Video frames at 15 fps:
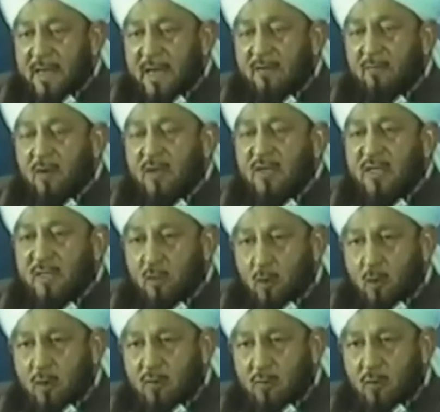and what they
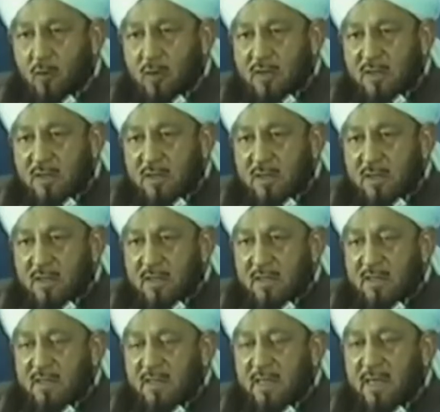thought was
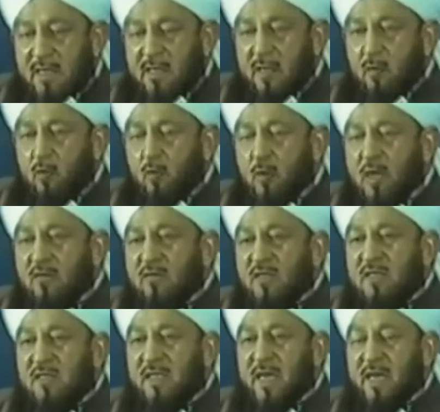that whoever
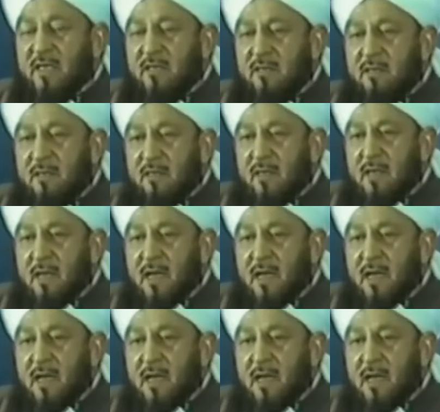said